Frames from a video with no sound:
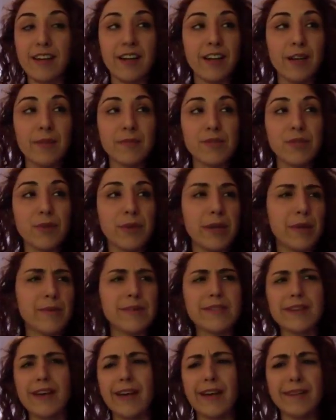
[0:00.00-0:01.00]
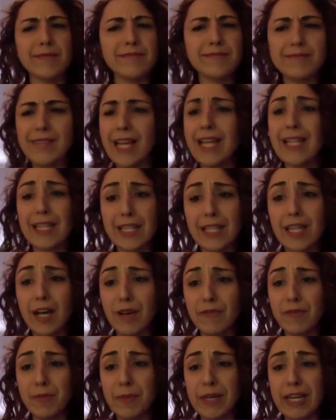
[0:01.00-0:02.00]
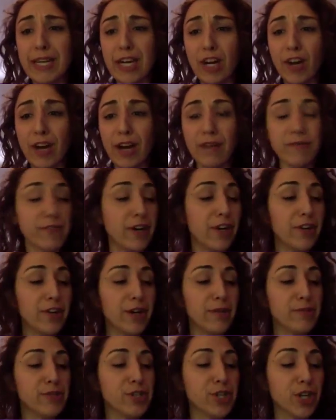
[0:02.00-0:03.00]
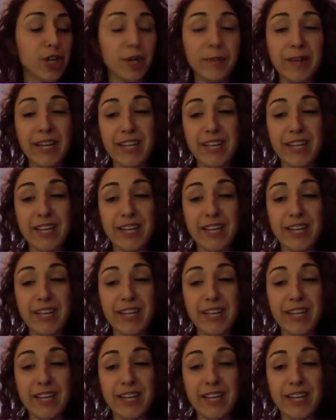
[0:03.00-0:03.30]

So he was like, loved being a grandfather, I'm sure,